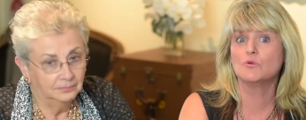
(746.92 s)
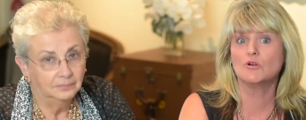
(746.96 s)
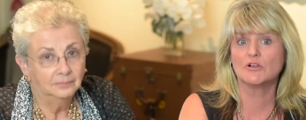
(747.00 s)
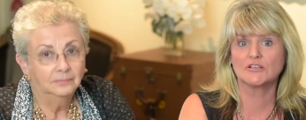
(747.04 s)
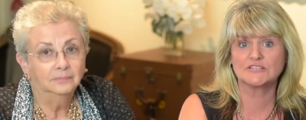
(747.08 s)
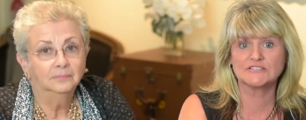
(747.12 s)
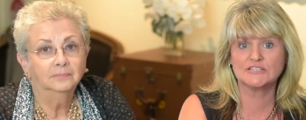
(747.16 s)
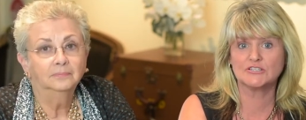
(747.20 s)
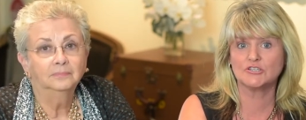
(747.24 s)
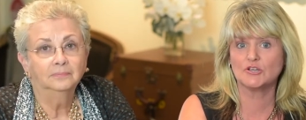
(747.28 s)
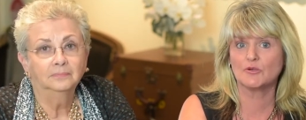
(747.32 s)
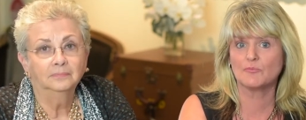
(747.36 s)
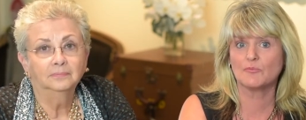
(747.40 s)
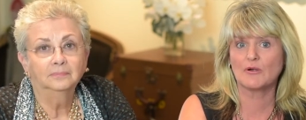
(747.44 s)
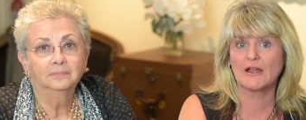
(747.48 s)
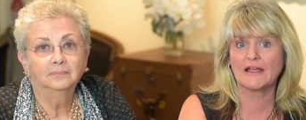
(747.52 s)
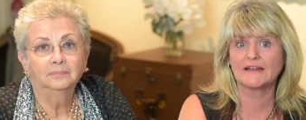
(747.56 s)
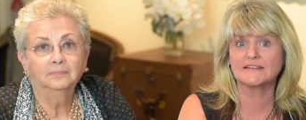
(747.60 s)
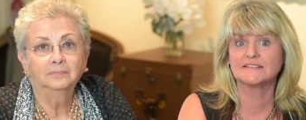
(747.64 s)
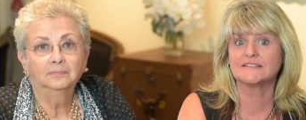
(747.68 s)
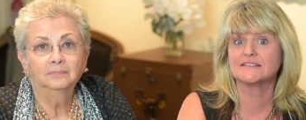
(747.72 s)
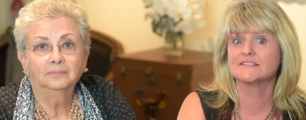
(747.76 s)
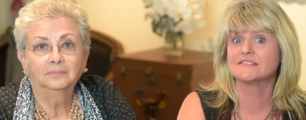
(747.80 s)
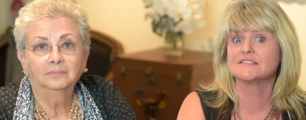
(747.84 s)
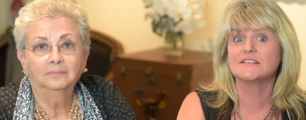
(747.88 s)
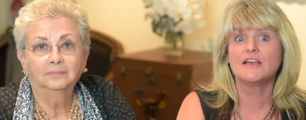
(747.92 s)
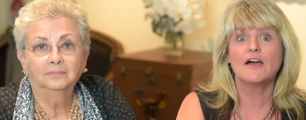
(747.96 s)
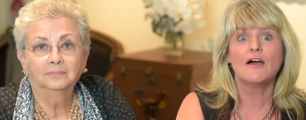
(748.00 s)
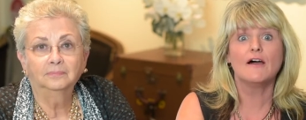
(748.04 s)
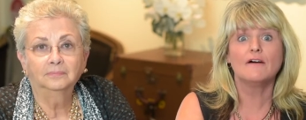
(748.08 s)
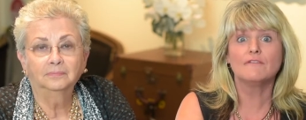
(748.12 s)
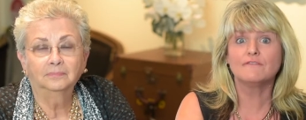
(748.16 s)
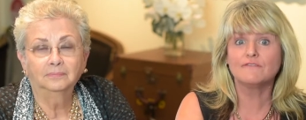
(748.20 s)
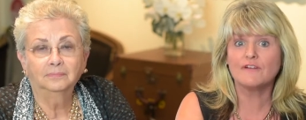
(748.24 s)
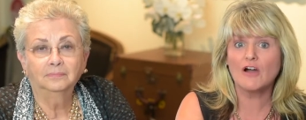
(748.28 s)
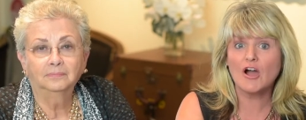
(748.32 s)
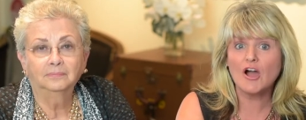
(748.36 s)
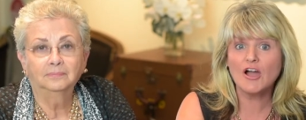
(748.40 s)
Speaker 1: works in your practice.
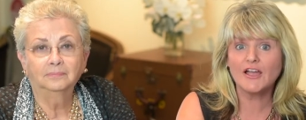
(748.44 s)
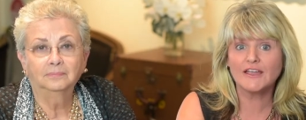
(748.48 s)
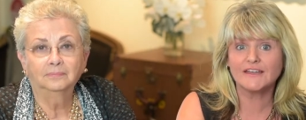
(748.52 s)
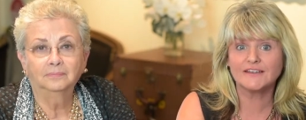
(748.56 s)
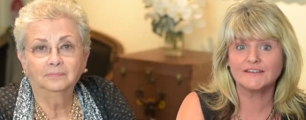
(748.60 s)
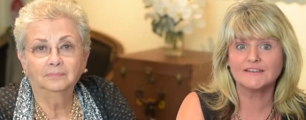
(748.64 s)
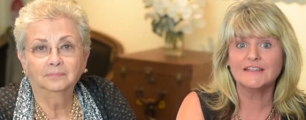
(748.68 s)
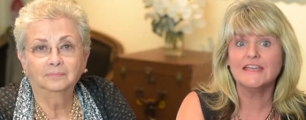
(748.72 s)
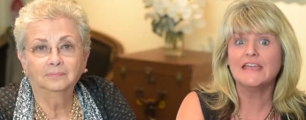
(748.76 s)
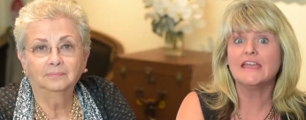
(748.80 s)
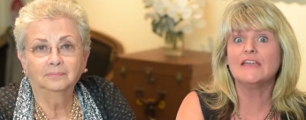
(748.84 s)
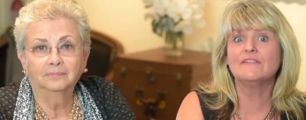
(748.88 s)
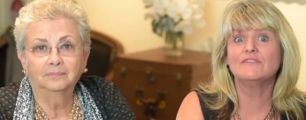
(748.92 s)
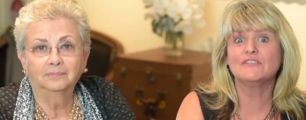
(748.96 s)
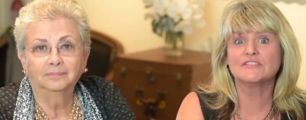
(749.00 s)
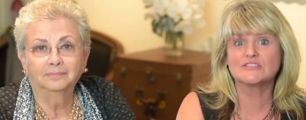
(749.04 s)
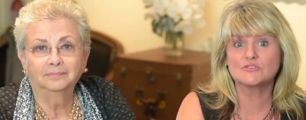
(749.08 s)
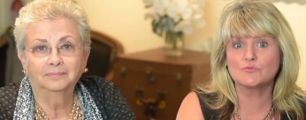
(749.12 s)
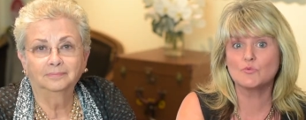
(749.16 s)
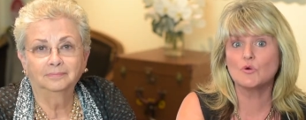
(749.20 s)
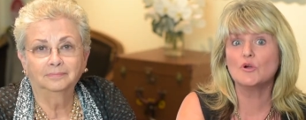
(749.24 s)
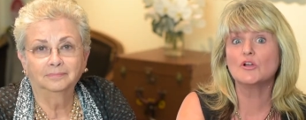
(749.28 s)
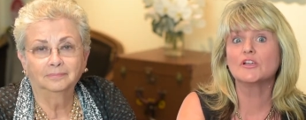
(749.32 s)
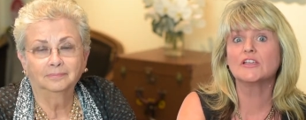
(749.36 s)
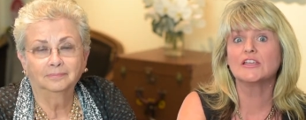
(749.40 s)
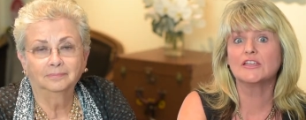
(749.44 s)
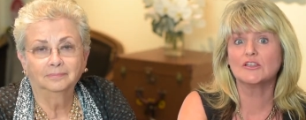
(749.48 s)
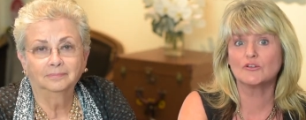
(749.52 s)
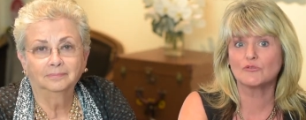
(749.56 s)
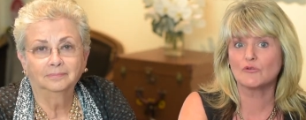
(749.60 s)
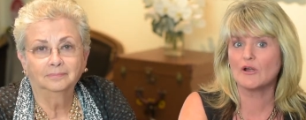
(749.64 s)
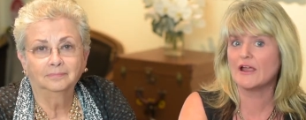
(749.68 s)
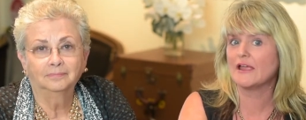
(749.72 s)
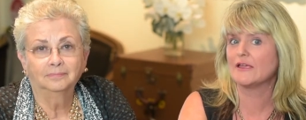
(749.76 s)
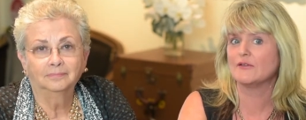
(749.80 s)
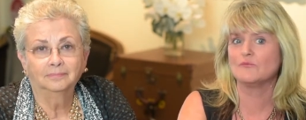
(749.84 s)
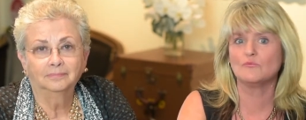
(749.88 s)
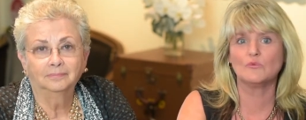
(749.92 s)
Fine. If it's working
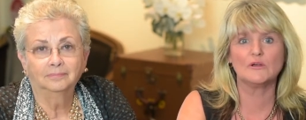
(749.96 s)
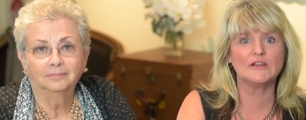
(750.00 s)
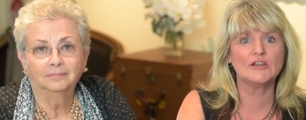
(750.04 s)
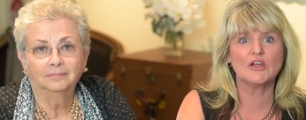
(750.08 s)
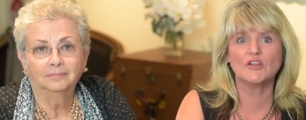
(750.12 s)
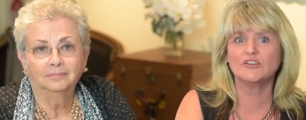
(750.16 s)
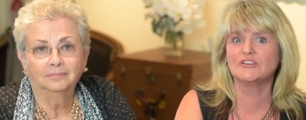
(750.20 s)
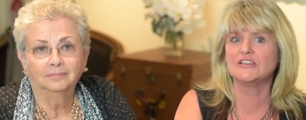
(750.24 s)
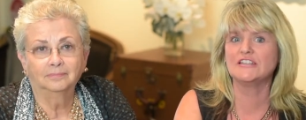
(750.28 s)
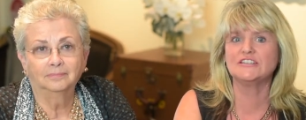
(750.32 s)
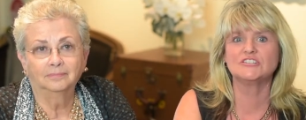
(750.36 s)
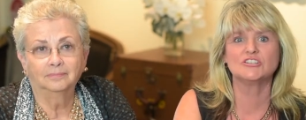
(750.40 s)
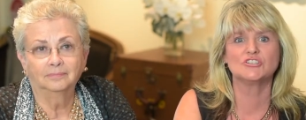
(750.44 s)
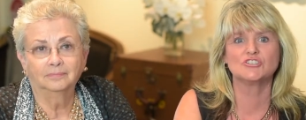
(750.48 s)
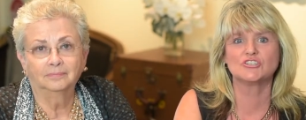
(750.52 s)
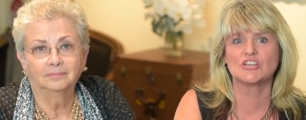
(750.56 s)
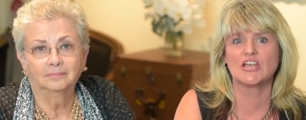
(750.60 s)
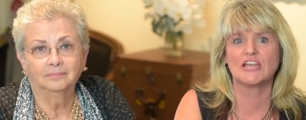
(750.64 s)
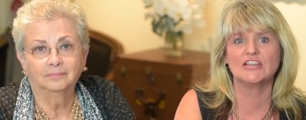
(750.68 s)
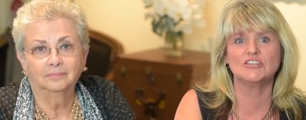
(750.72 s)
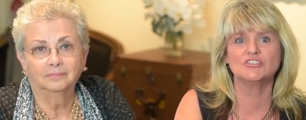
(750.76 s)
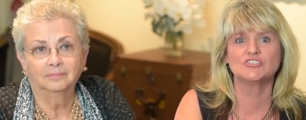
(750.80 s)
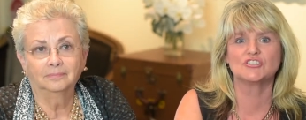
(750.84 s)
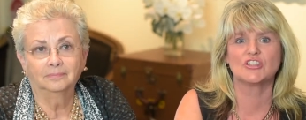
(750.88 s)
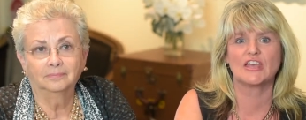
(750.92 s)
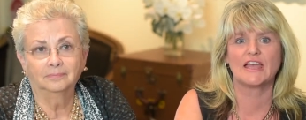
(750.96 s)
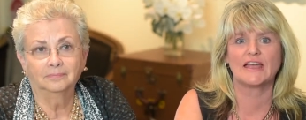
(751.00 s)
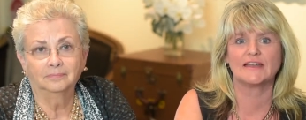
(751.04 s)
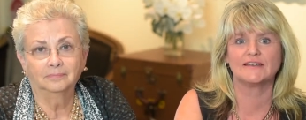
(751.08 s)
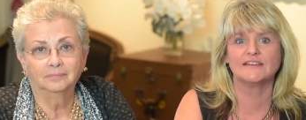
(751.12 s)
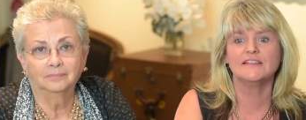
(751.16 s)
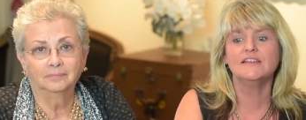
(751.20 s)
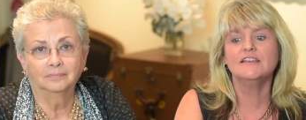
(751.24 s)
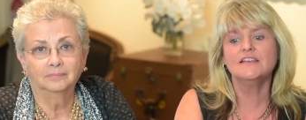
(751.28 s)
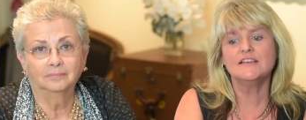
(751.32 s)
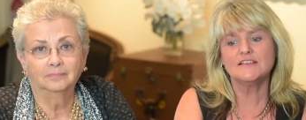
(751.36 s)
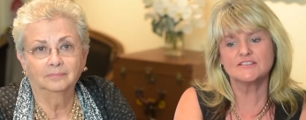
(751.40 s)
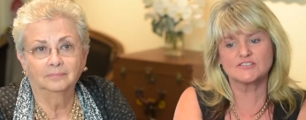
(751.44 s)
great, we don't need to change that.
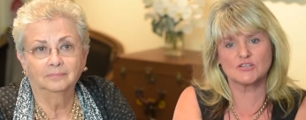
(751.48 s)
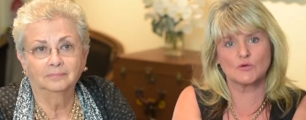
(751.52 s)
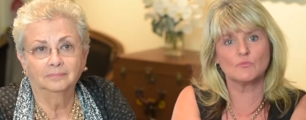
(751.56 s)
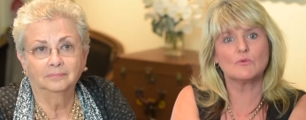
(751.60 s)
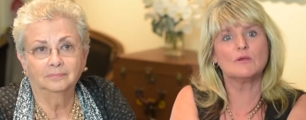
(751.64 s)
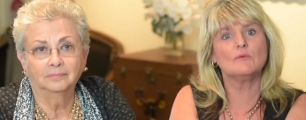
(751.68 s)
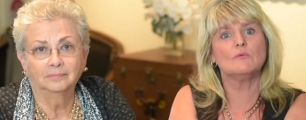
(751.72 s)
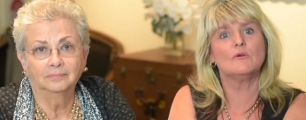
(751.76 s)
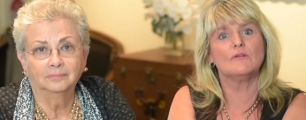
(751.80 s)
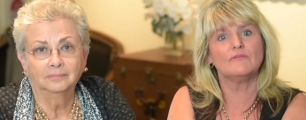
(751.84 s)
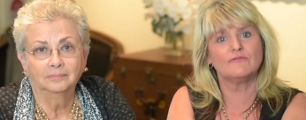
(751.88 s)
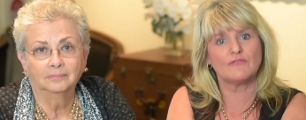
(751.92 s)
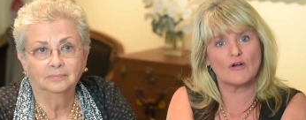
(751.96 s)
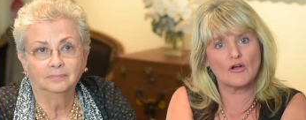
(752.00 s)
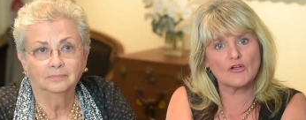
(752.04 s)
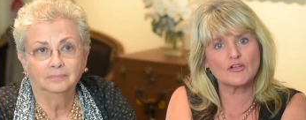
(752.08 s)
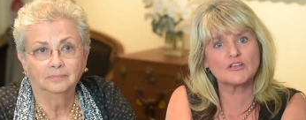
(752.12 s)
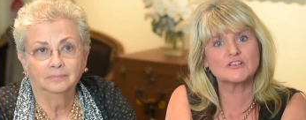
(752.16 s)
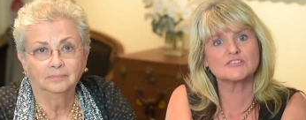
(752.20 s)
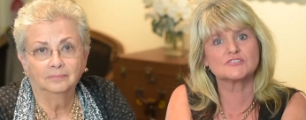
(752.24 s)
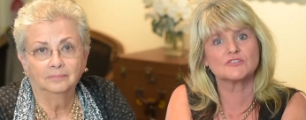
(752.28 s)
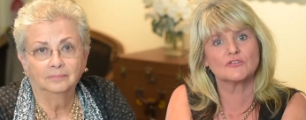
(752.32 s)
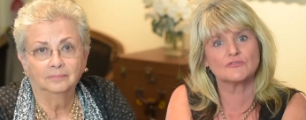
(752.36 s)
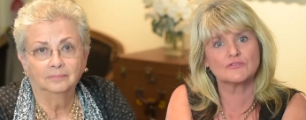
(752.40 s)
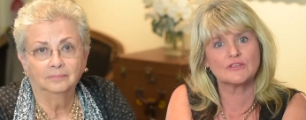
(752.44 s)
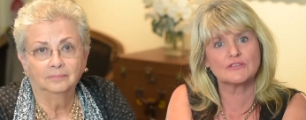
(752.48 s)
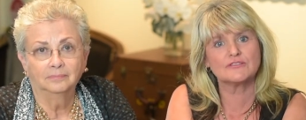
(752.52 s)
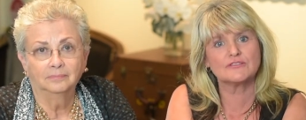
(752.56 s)
So we will focus on